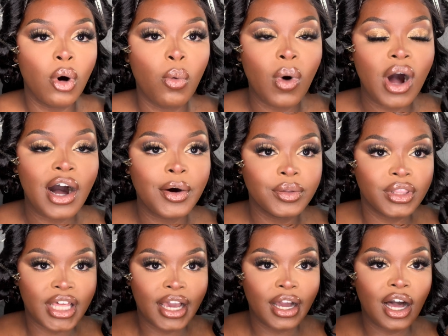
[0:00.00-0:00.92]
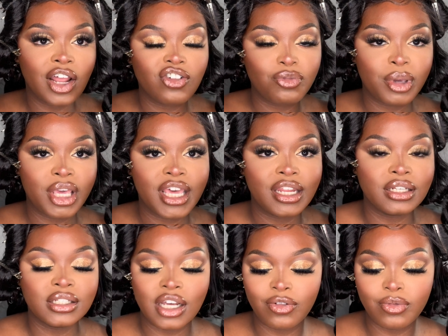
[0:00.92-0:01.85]
while they're kind of
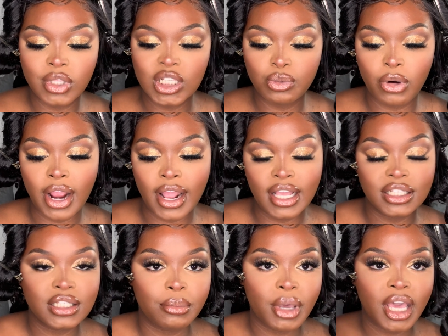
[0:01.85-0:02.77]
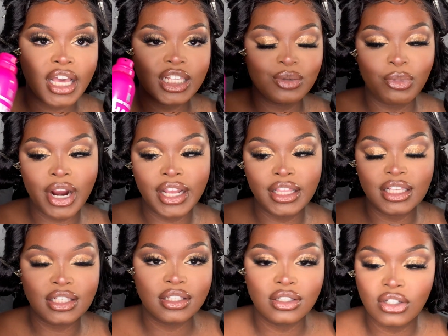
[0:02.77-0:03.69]
pinned, I've been spraying some hairspray.
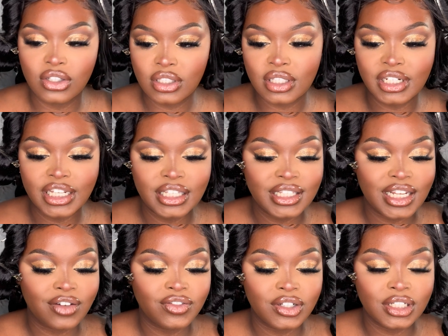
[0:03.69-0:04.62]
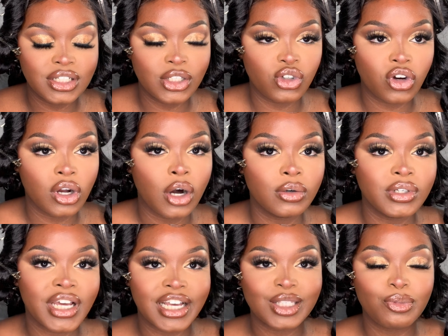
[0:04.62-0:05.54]
This is just Lee Stafford Stronghold
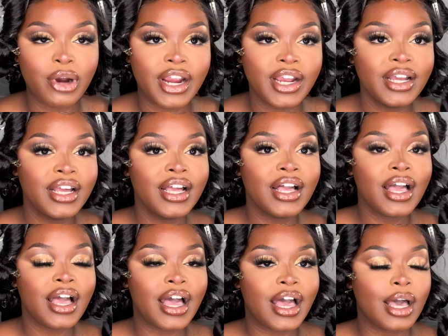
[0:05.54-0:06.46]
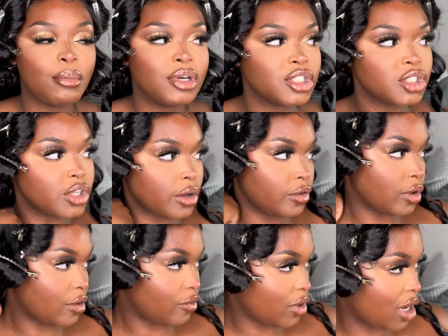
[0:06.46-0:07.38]
hairspray. So
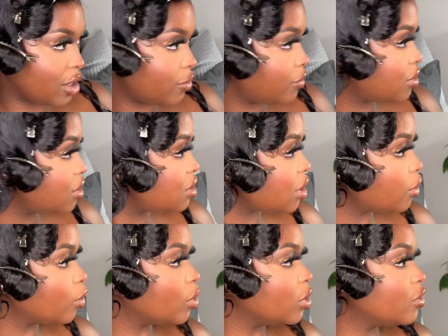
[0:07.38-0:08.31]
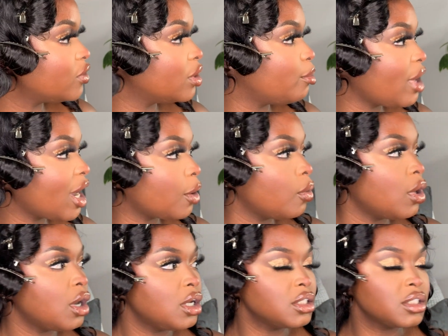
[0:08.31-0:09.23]
I've kind of done all of the back
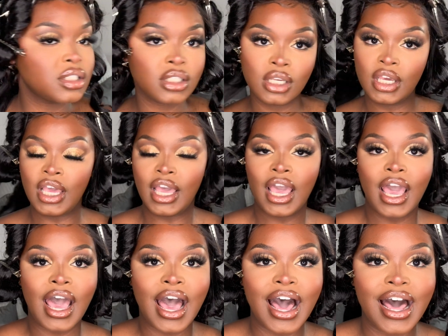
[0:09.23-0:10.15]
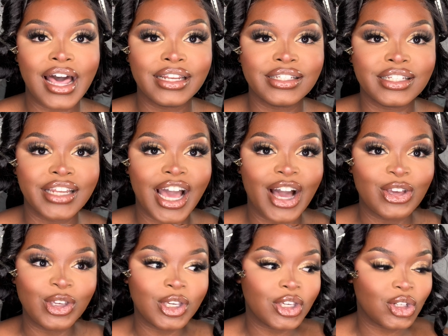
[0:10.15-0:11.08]
ones, and now
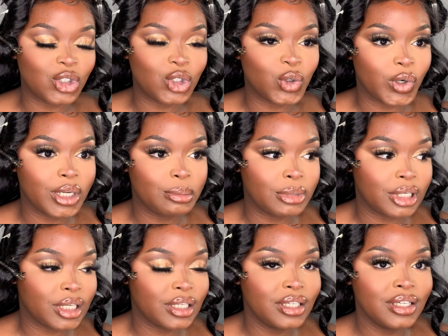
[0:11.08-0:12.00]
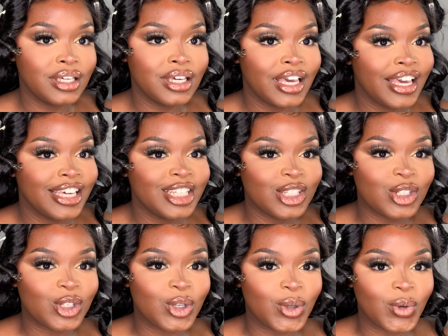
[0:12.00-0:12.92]
you can join me
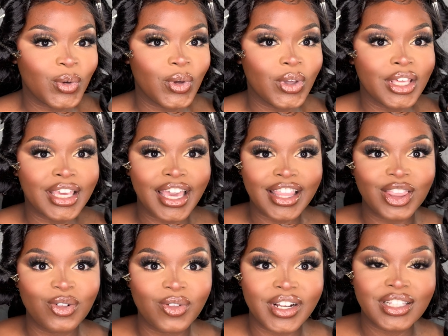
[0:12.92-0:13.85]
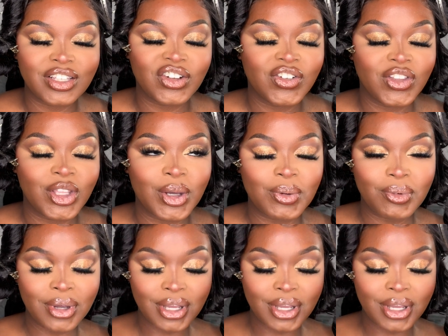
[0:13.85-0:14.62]
to get the rest of them